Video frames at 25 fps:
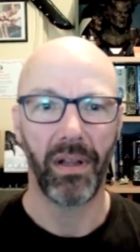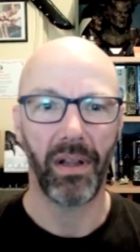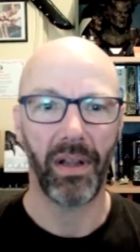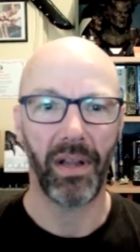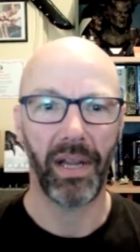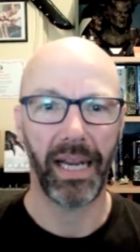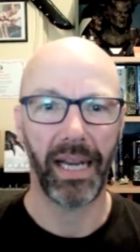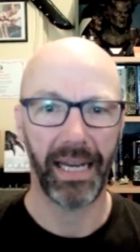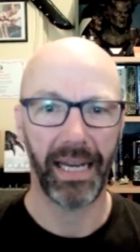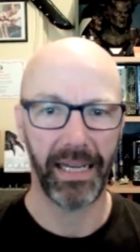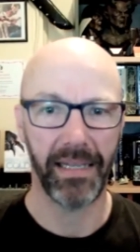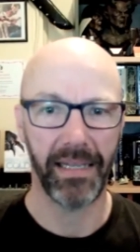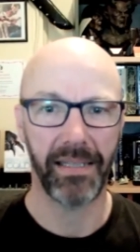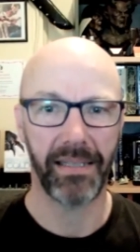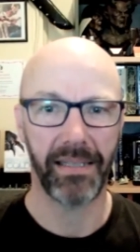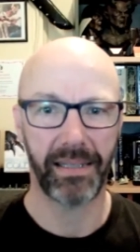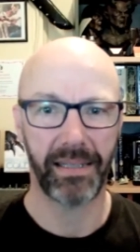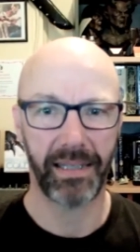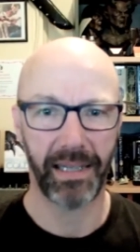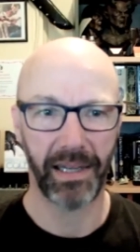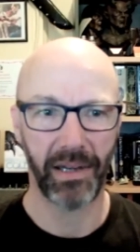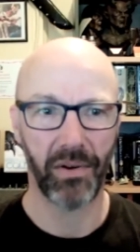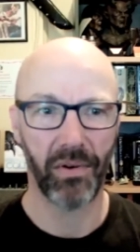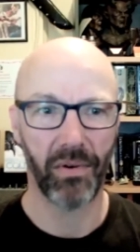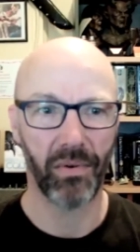it is
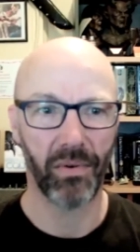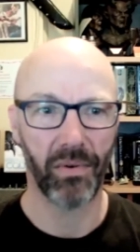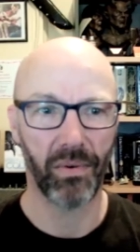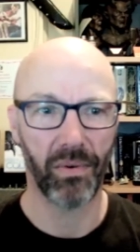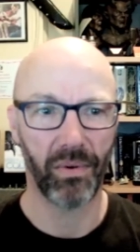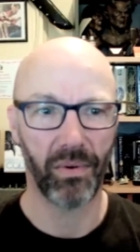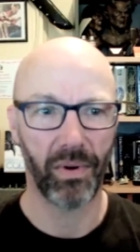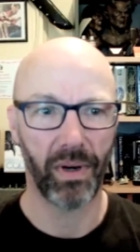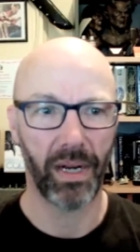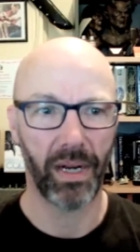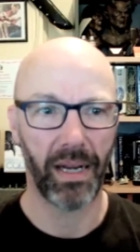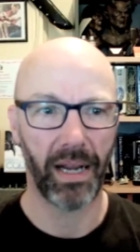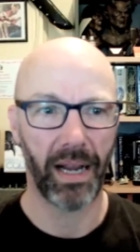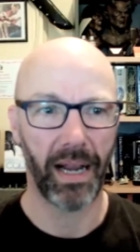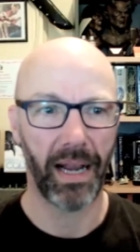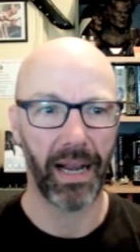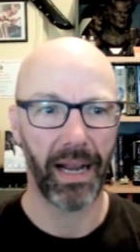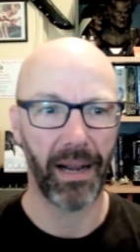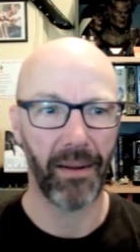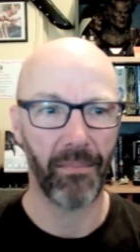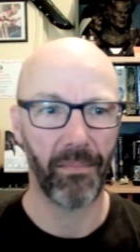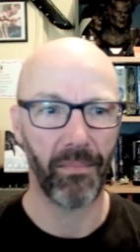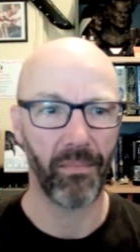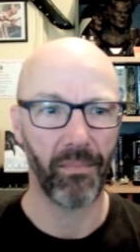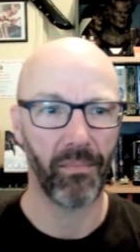still
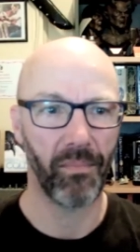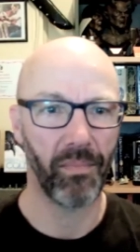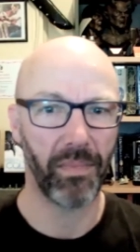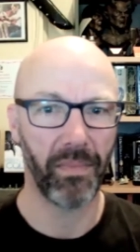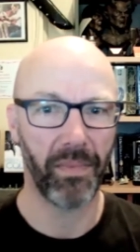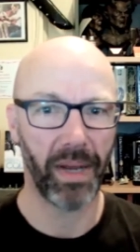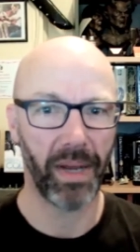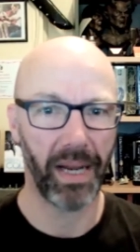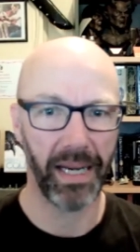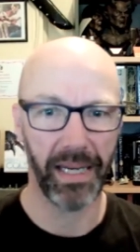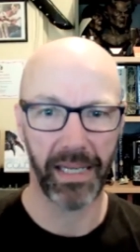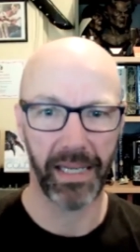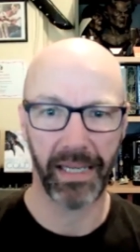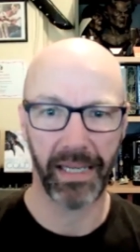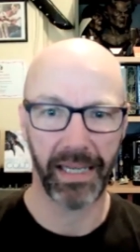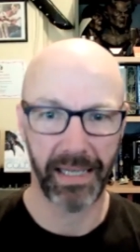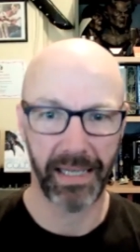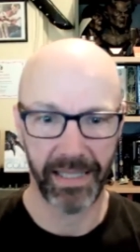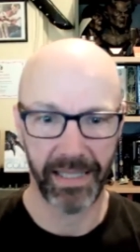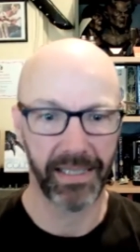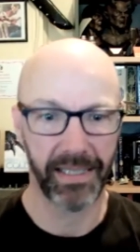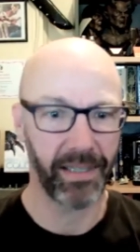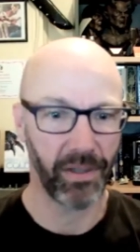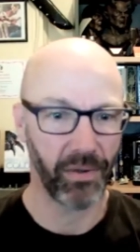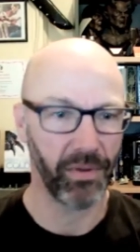the
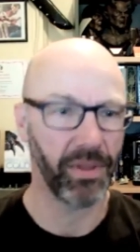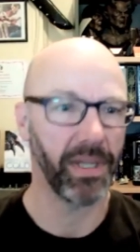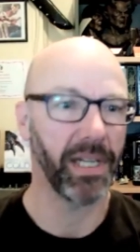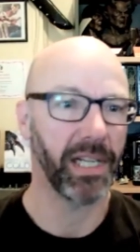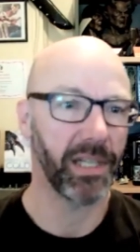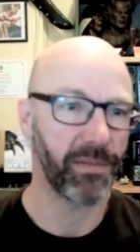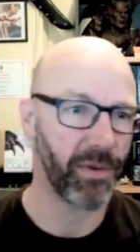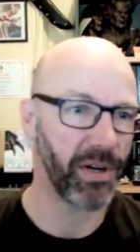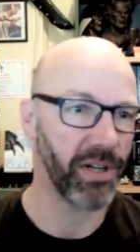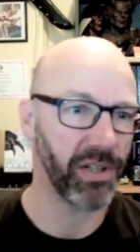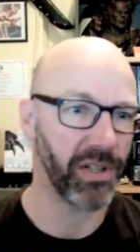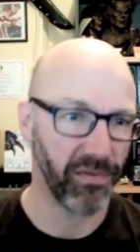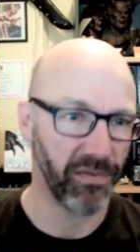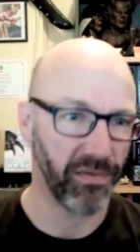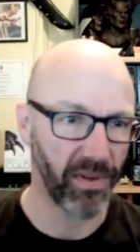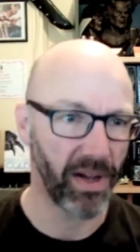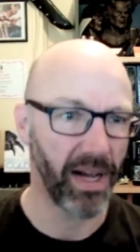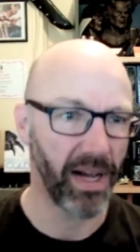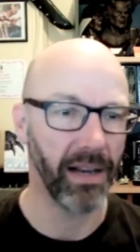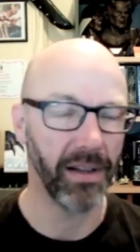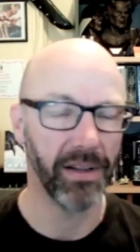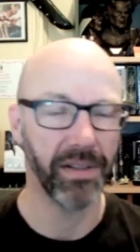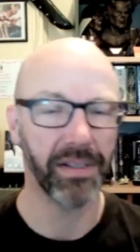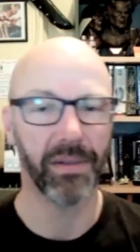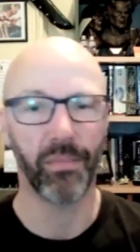expression of
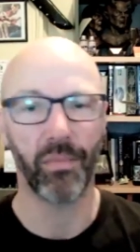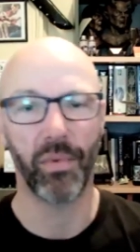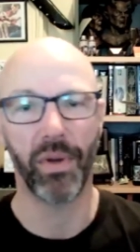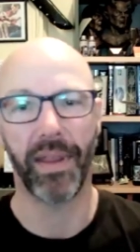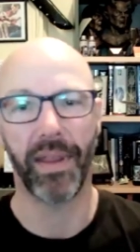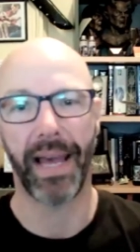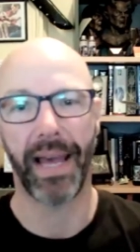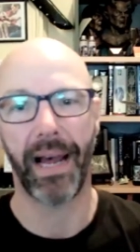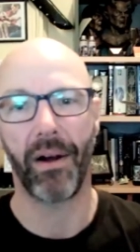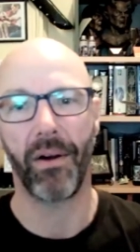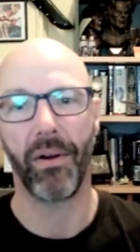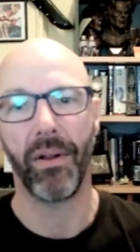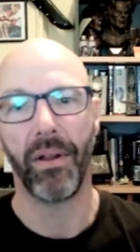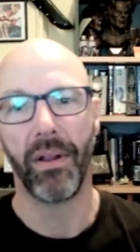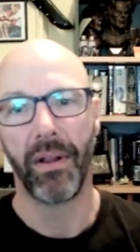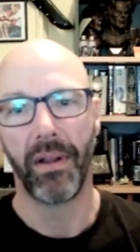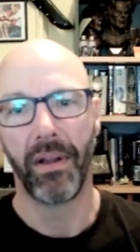violence. And without